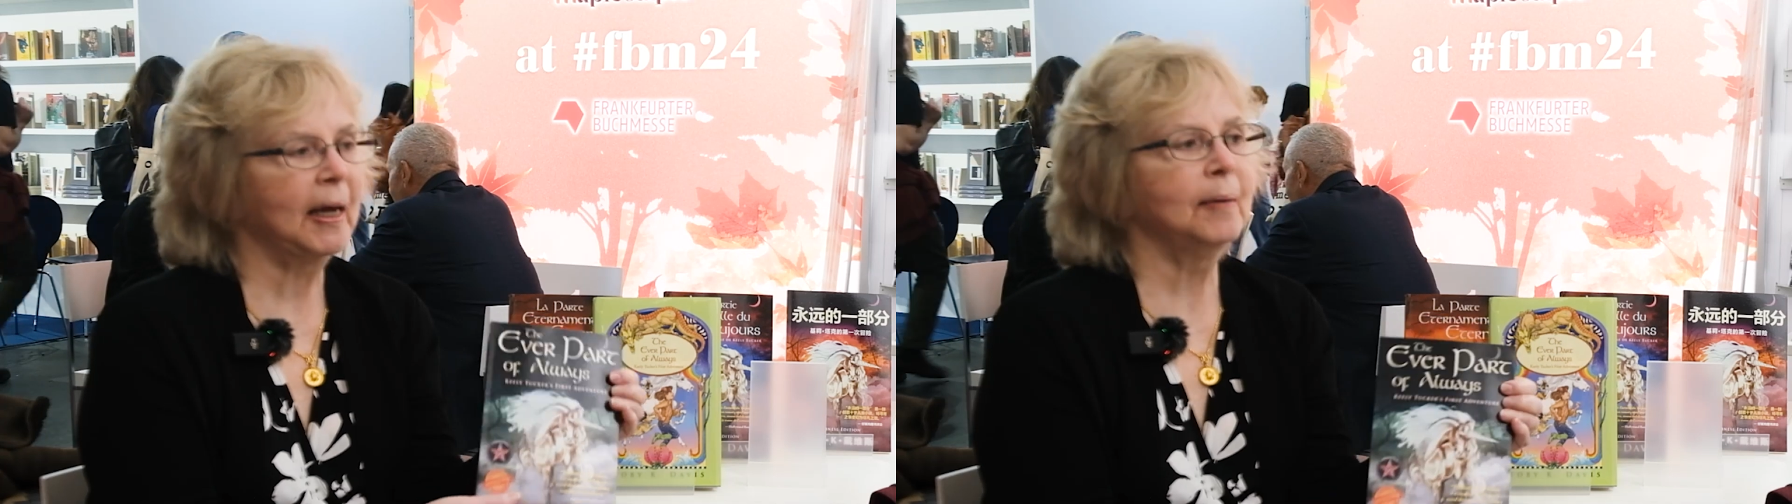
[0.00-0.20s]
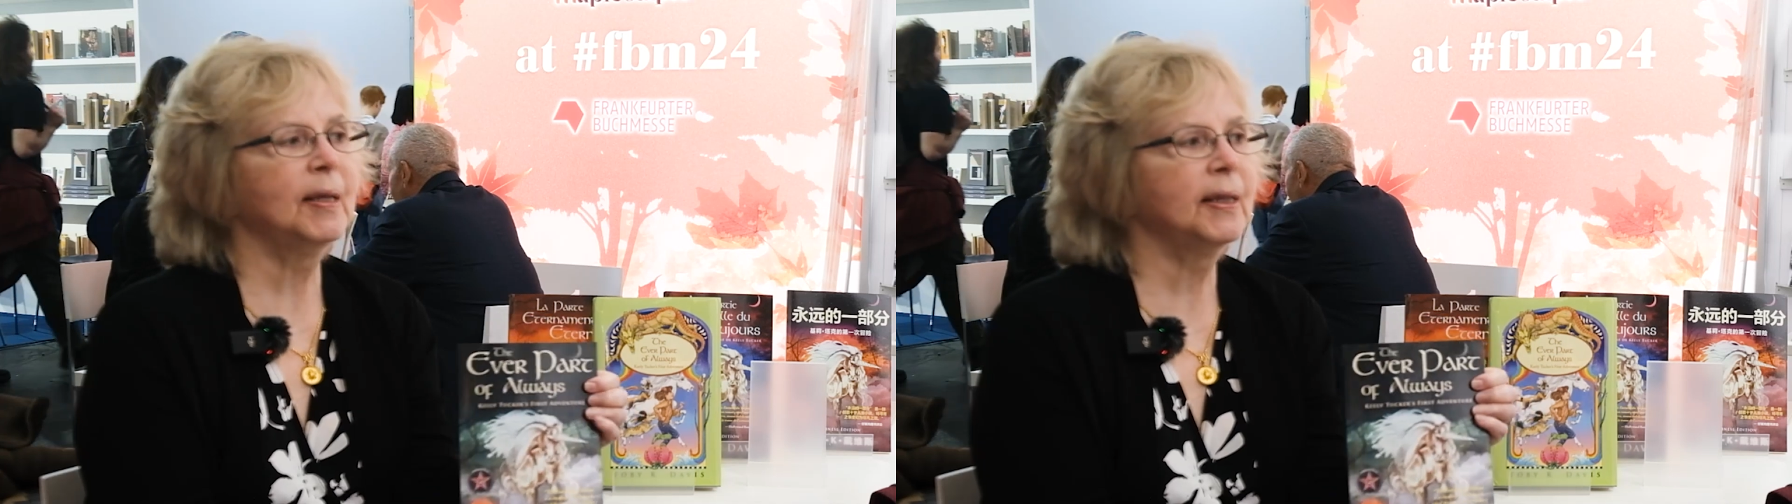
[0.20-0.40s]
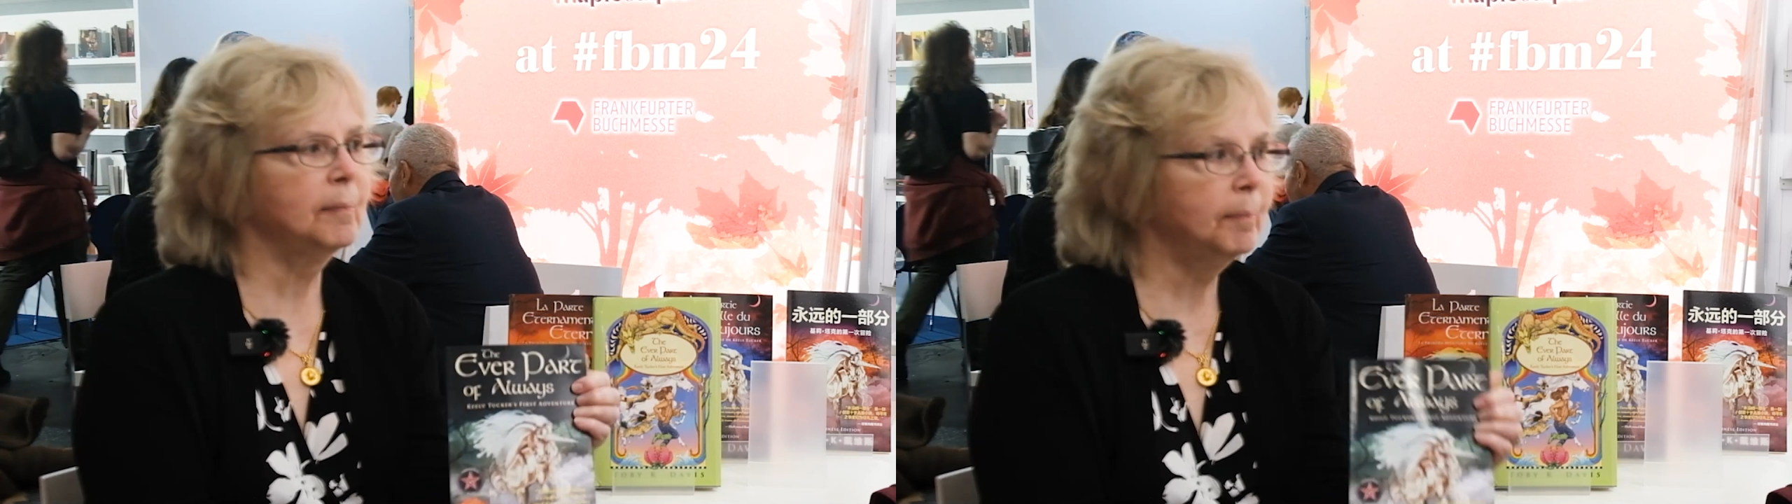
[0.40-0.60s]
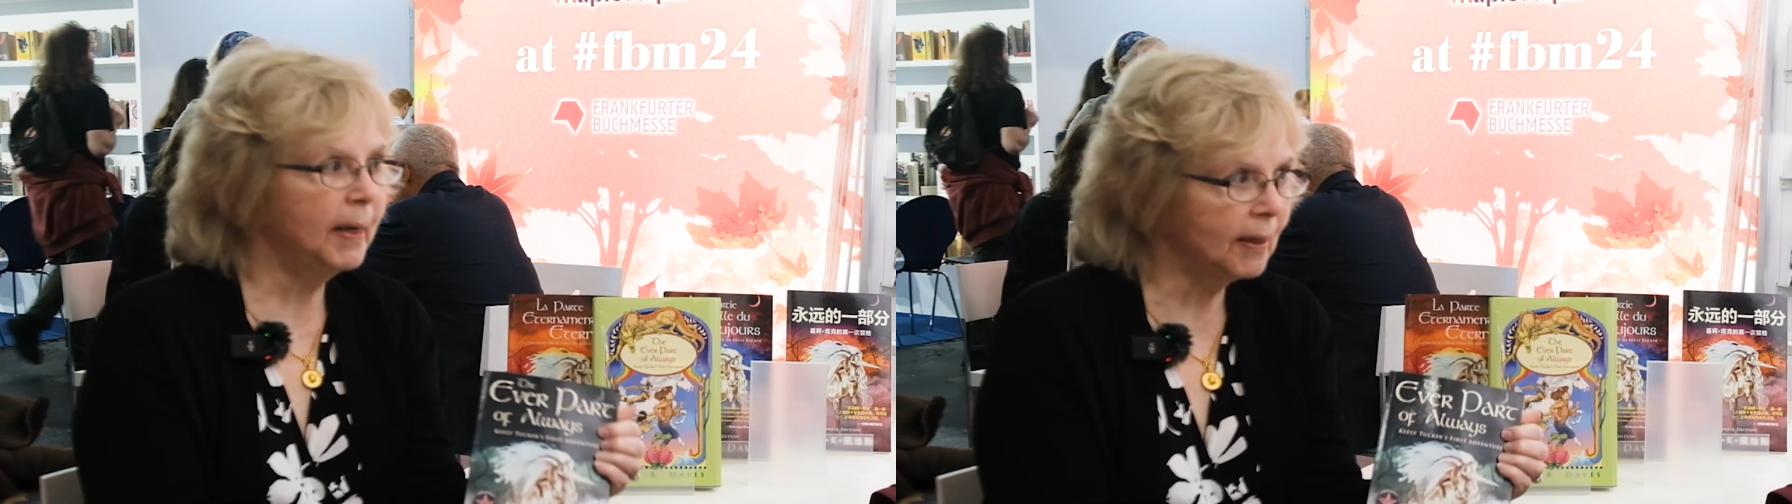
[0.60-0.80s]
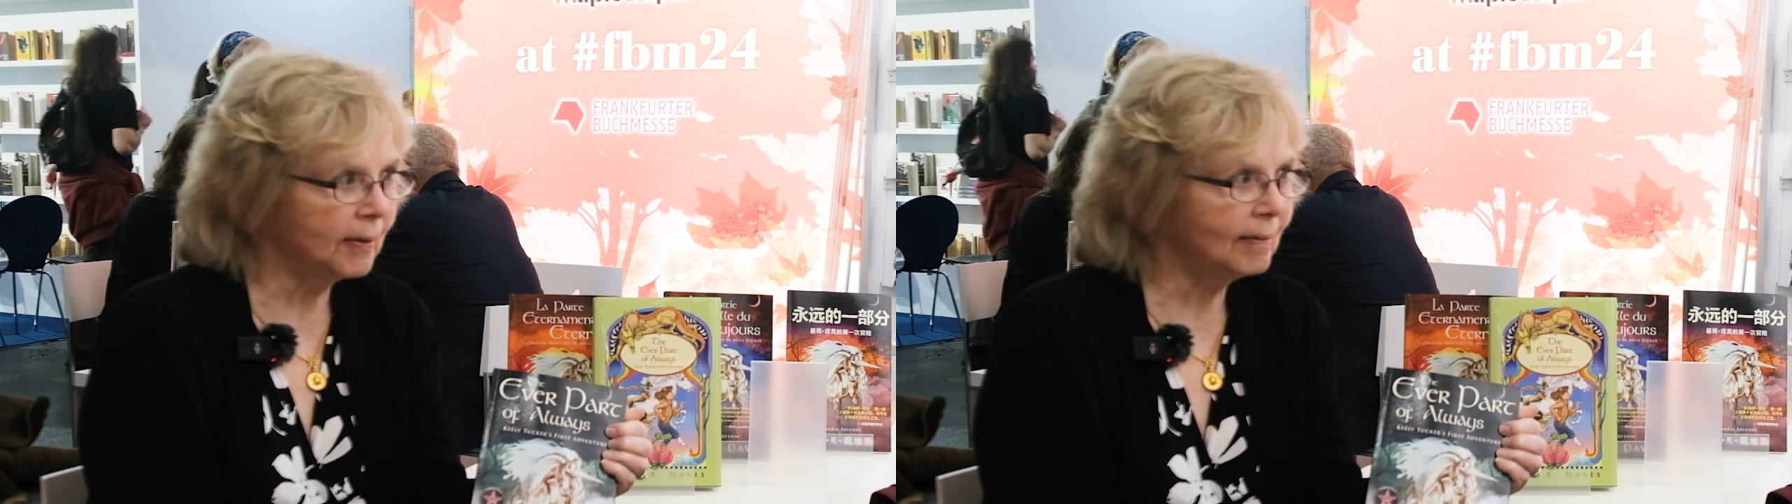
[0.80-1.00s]
I'm in the
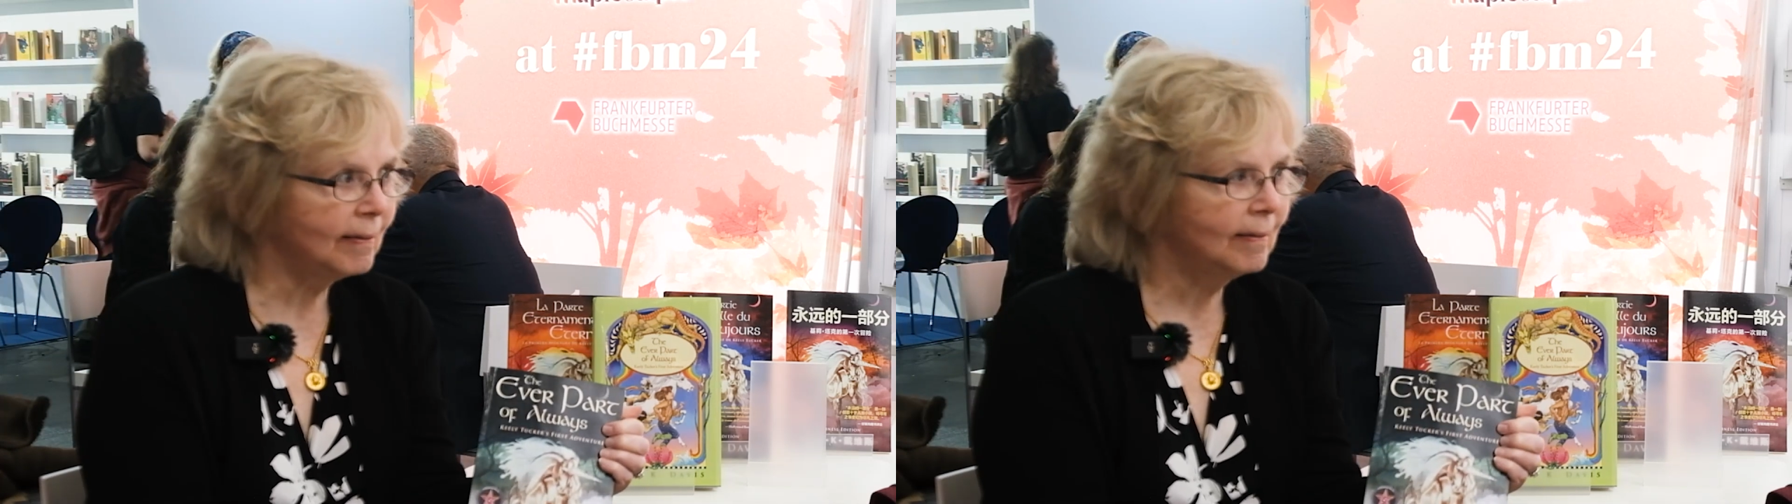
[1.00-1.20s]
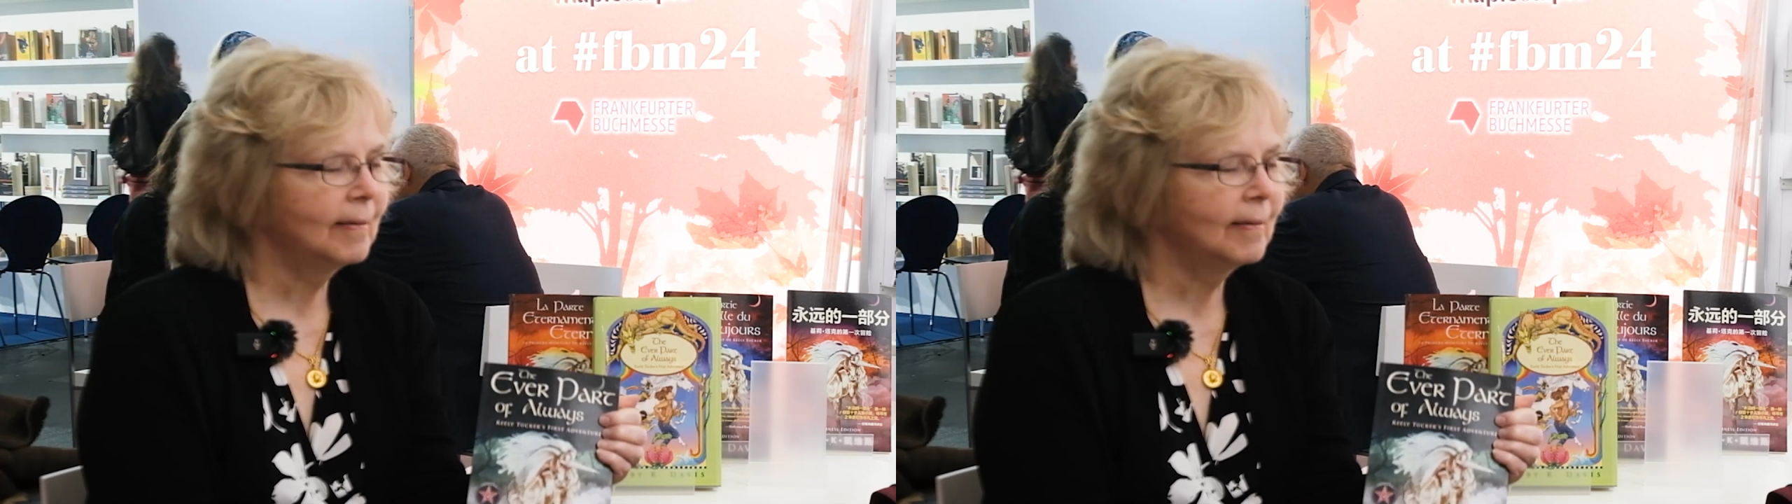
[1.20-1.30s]
middle